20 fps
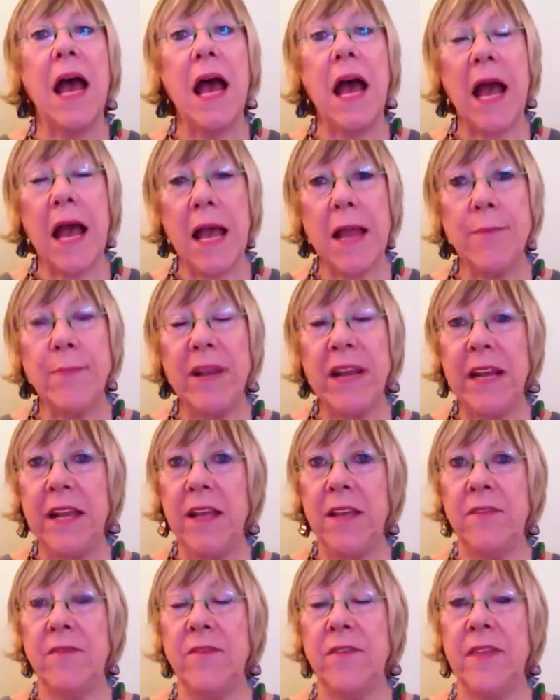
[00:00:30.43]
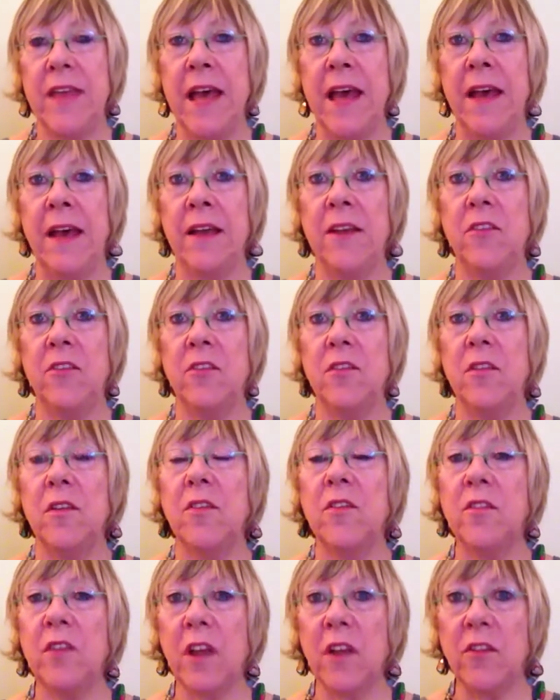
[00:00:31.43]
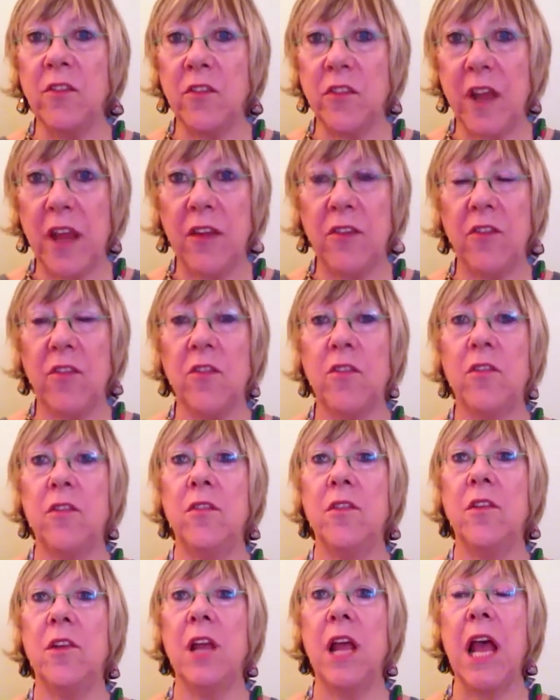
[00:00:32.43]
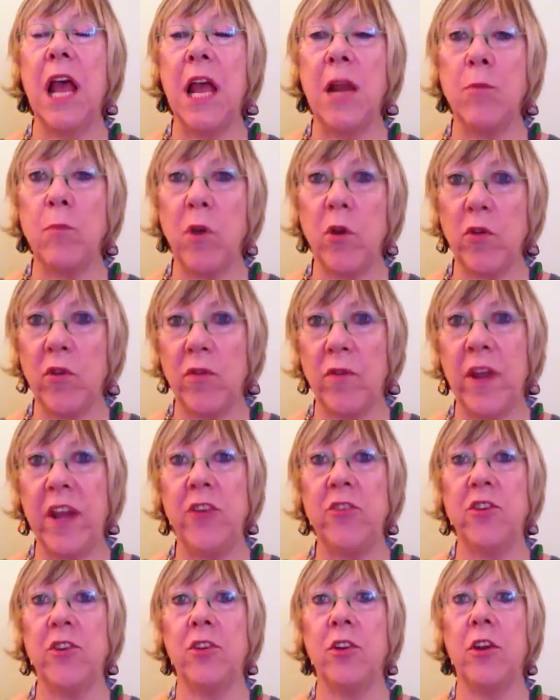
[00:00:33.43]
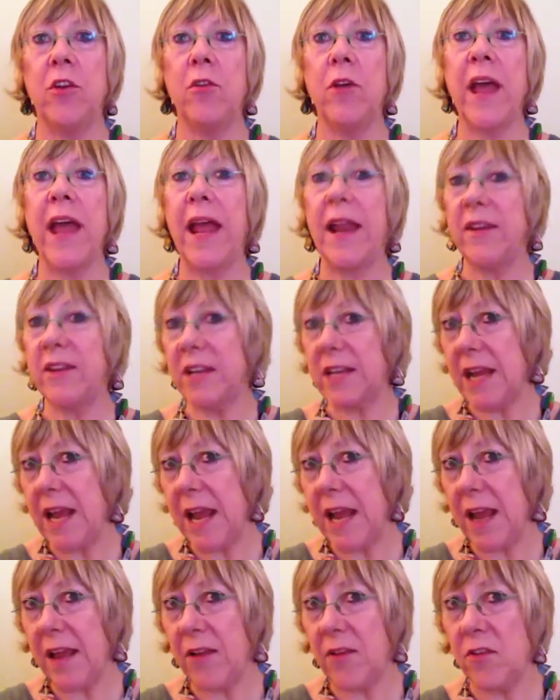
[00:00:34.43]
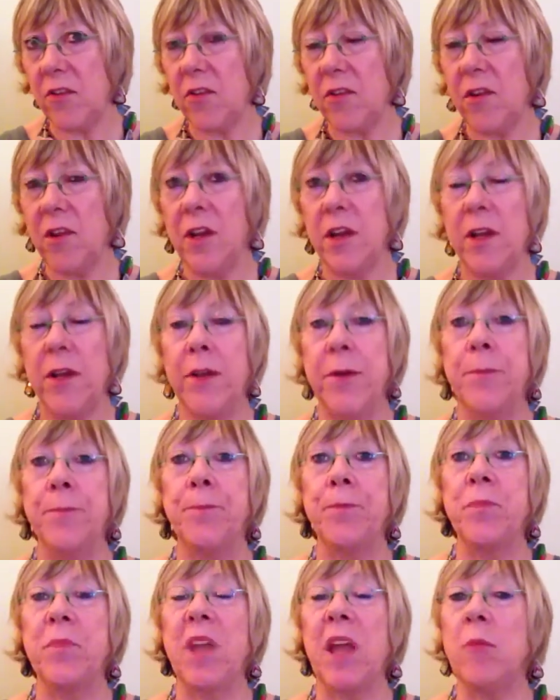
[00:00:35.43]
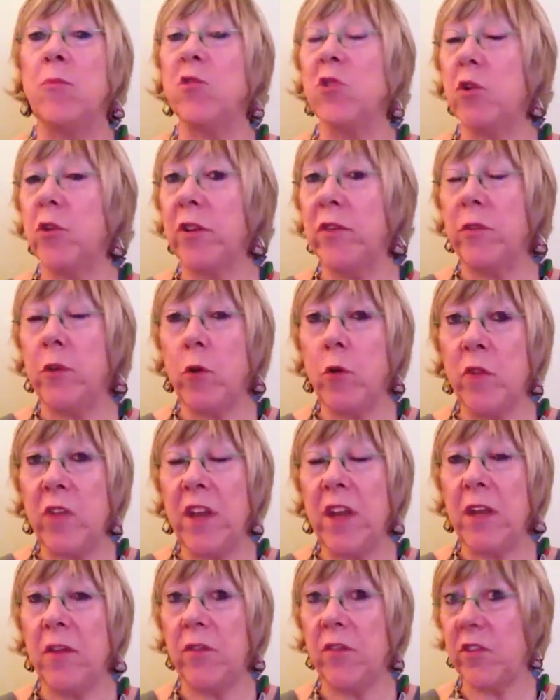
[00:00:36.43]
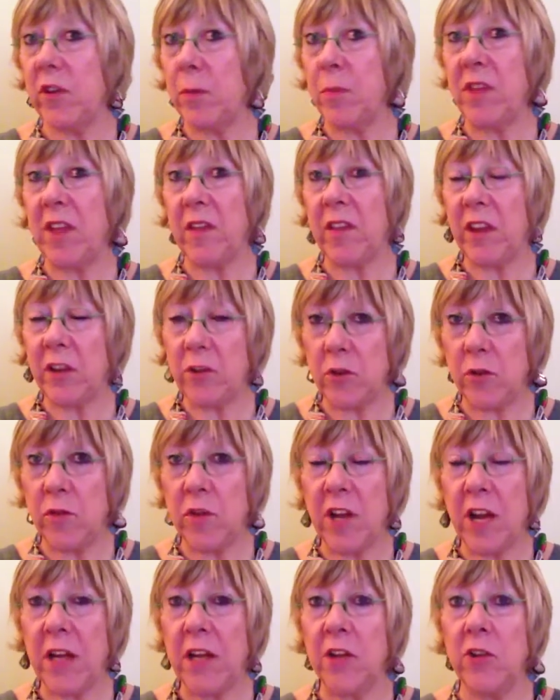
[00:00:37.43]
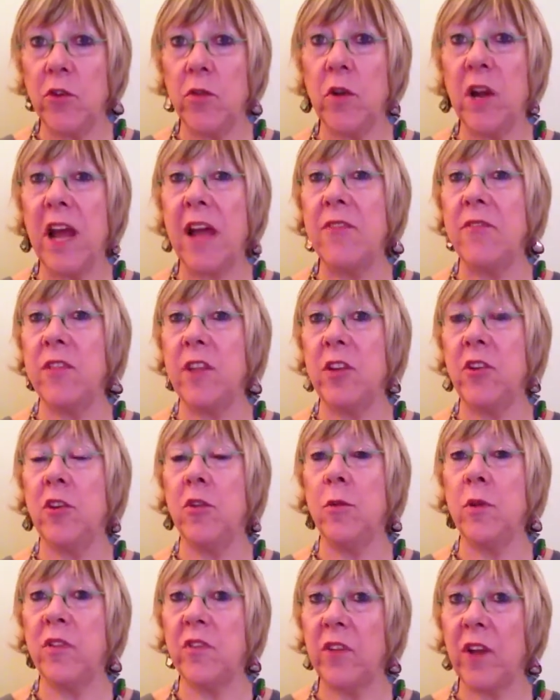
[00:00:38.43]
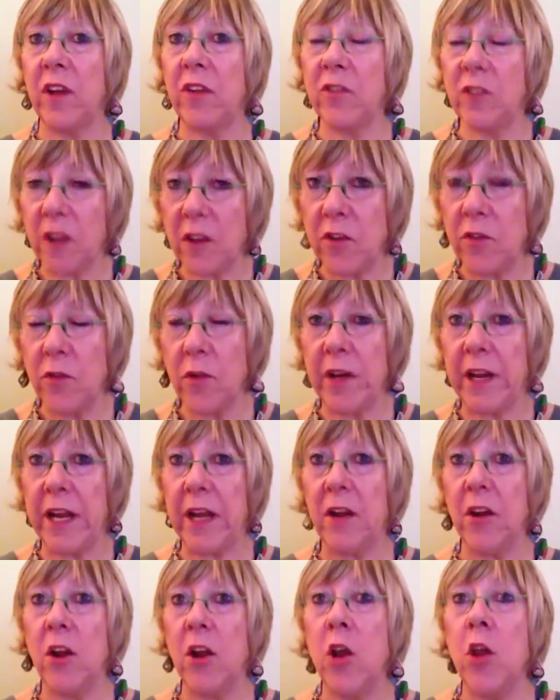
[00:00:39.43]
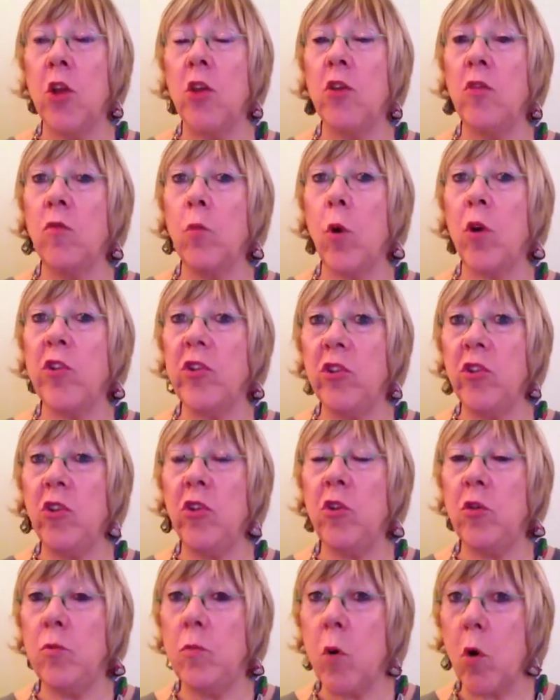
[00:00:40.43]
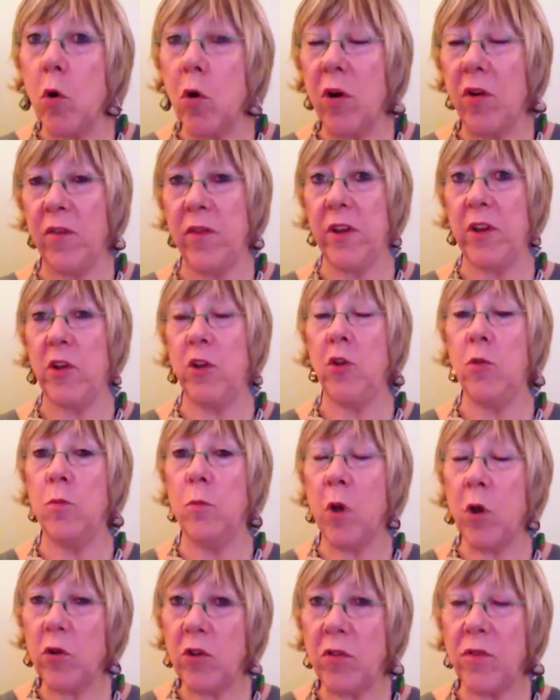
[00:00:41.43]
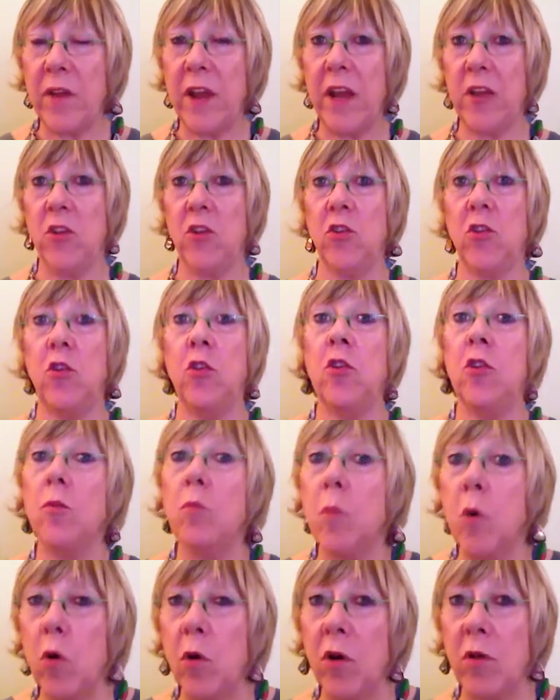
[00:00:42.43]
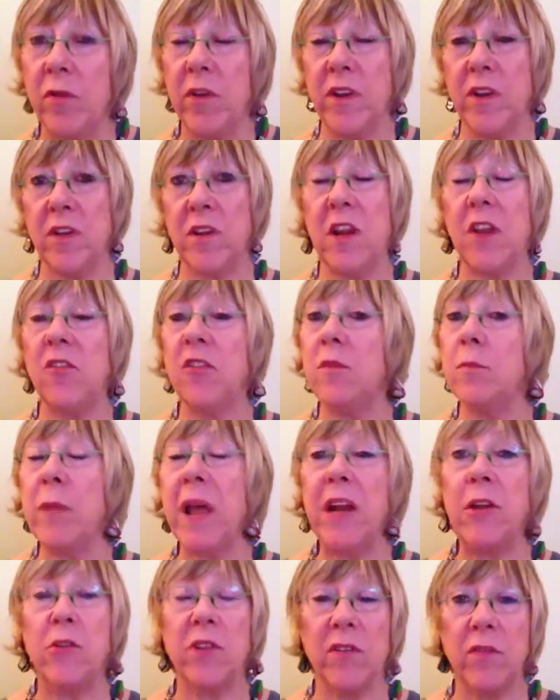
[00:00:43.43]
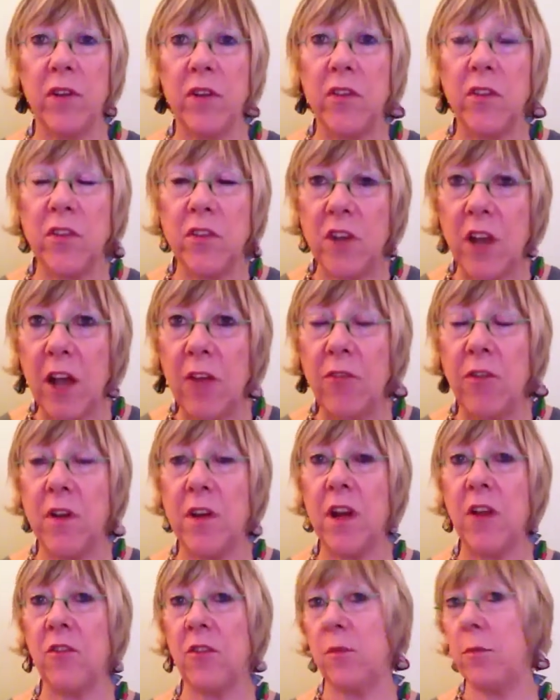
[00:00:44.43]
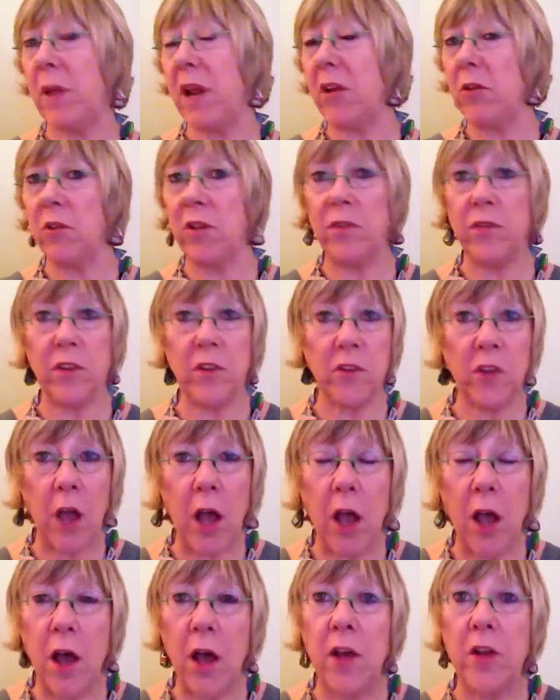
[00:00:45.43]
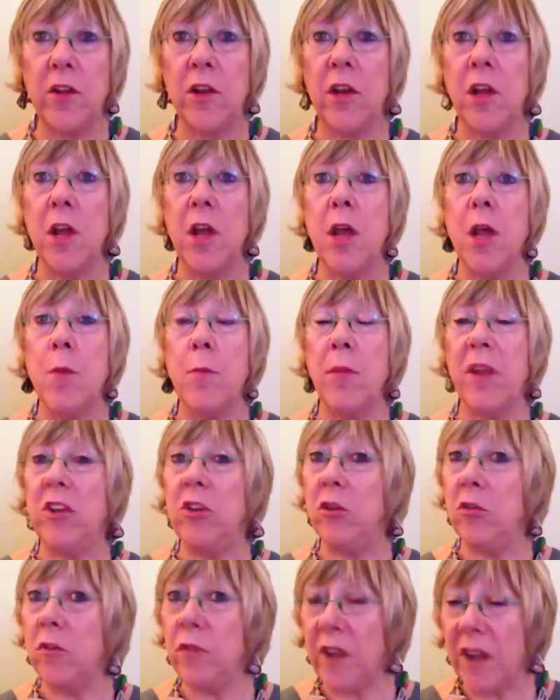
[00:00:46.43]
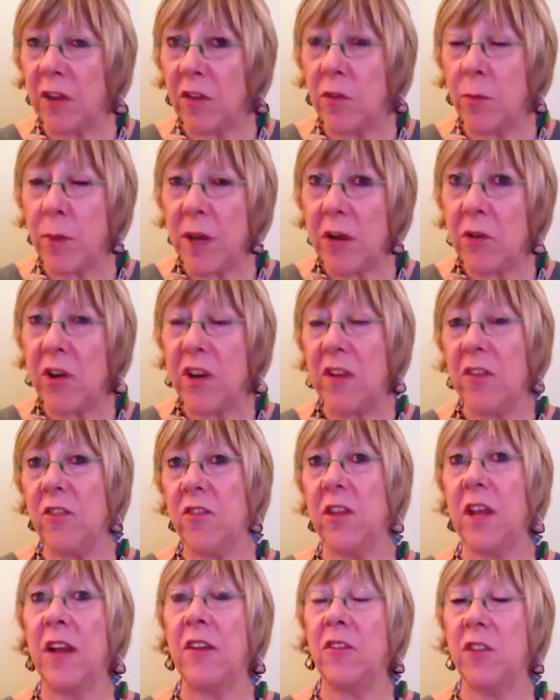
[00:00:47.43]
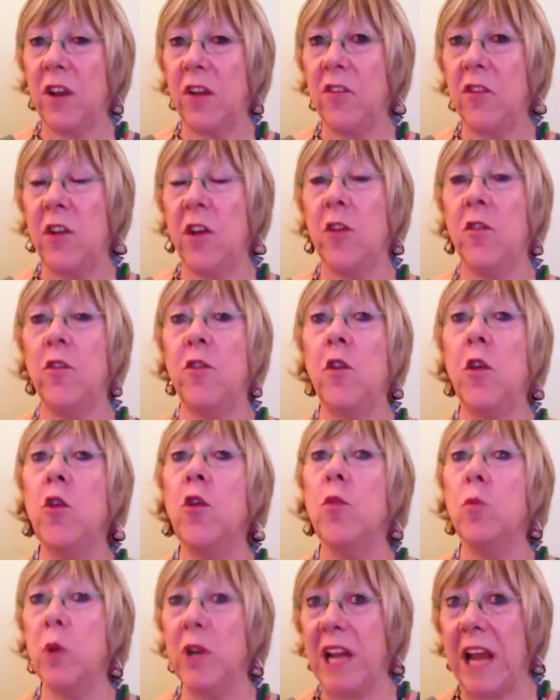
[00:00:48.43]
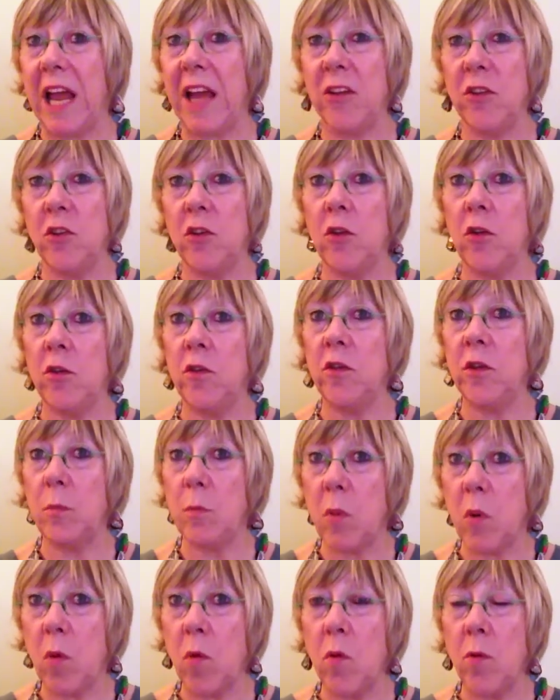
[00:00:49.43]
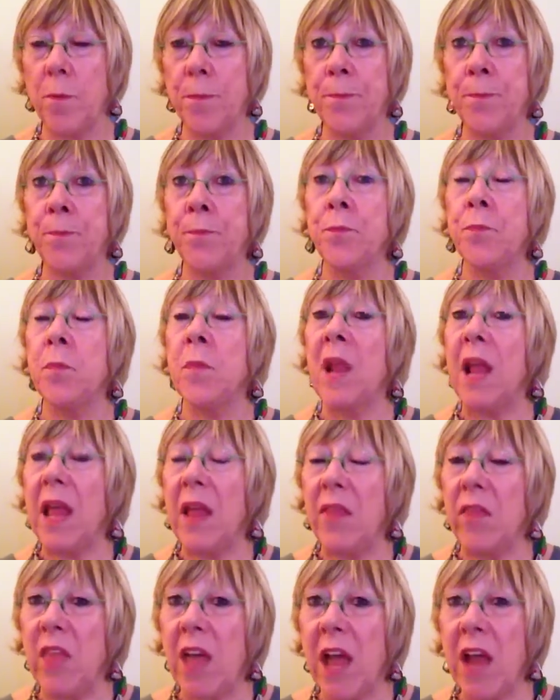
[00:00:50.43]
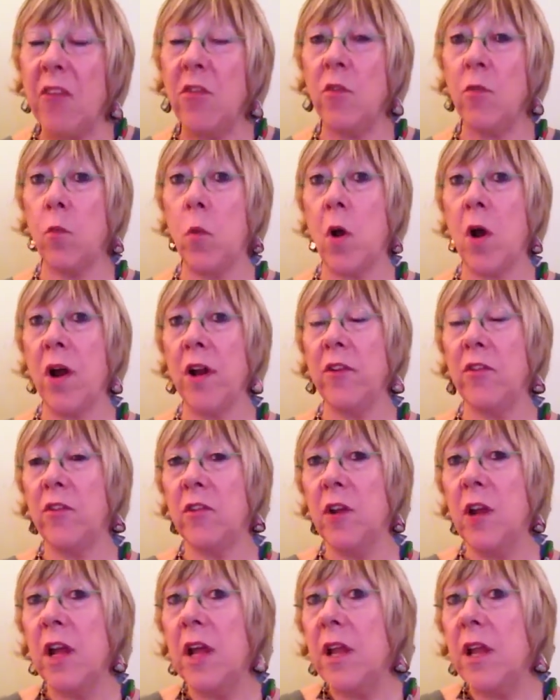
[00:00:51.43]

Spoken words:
I believe that success and motivation go hand in hand. I'm sure if you think of something that you've done in your life that you were successful in, you've wanted to do more of it. You're motivated to do more of it. It doesn't matter if it's tough, it doesn't matter if it's hard, but you've experienced success in it, so you would like to do some more. And that's what